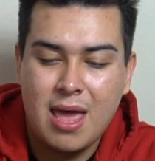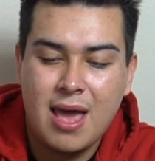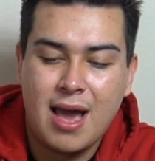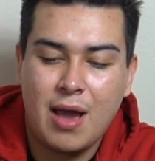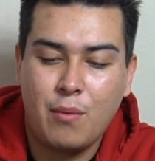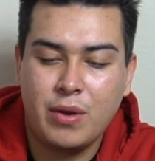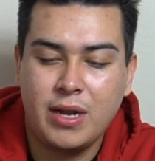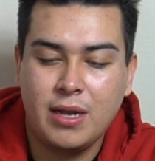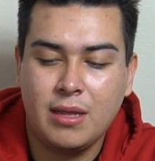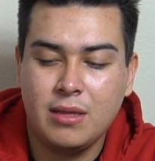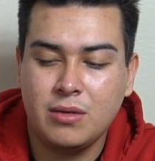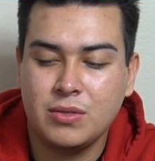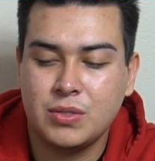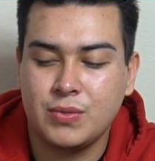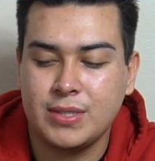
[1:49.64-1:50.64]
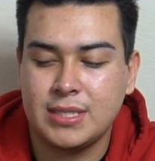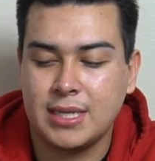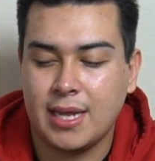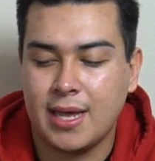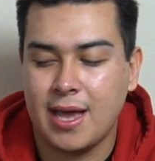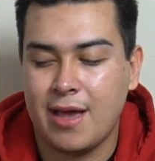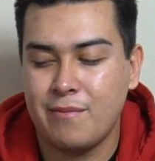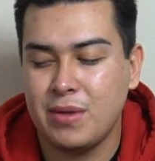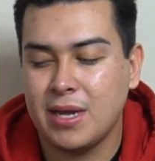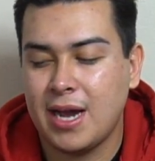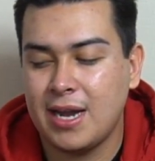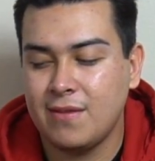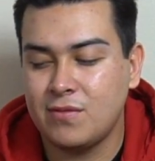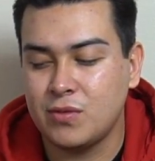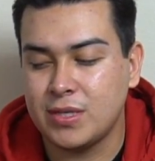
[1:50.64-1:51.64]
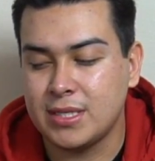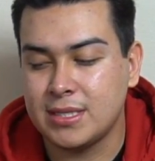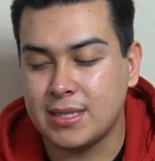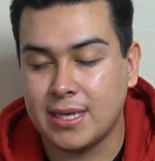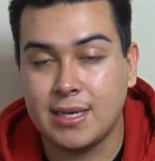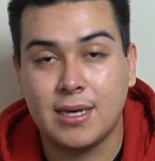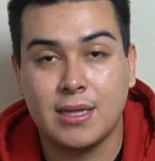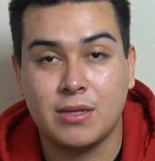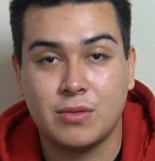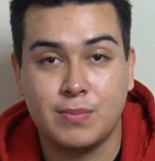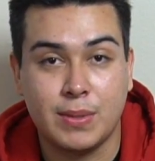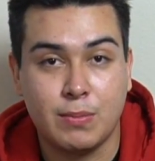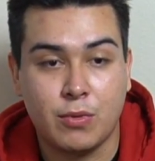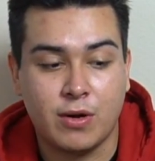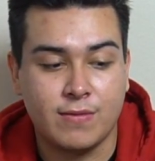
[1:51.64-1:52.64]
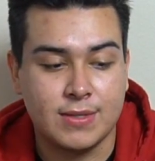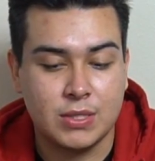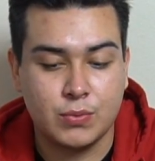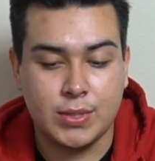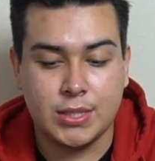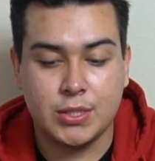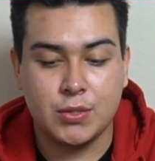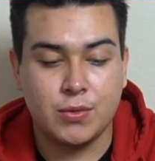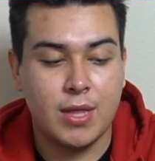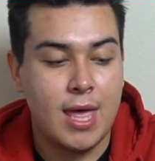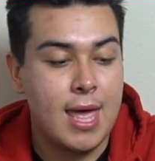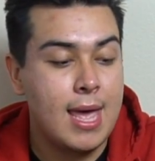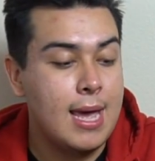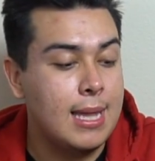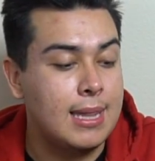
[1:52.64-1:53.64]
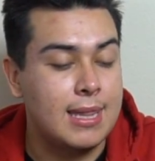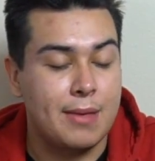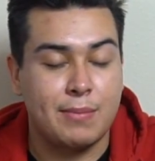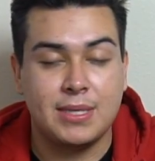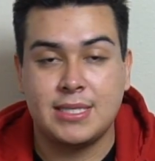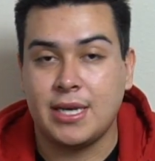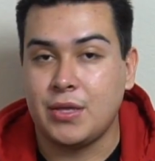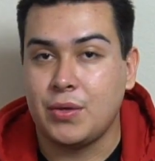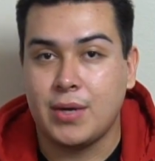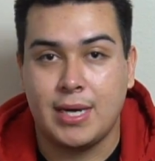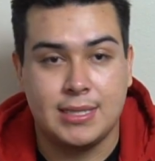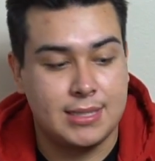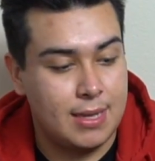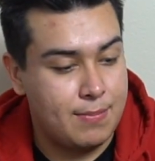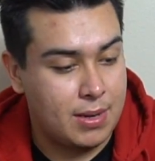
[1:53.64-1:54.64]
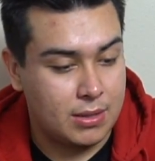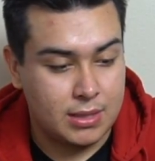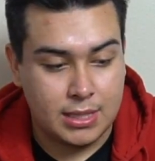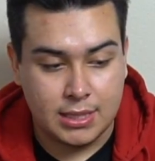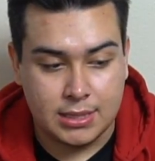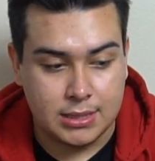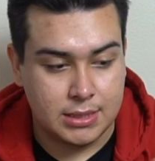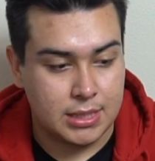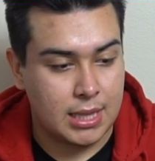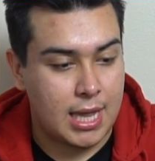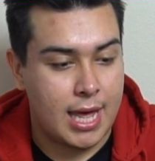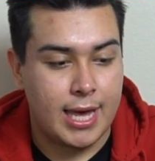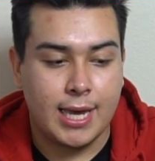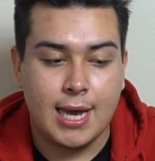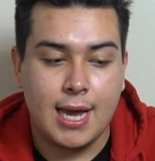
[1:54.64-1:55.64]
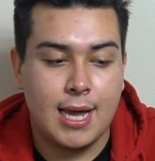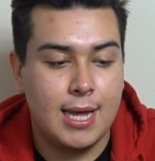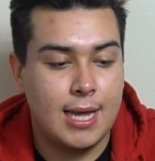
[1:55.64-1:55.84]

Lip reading: wanted a little sweet today. I've been kind of doing like a little bit more of a sweet tooth. Let me tell you guys about these. Like,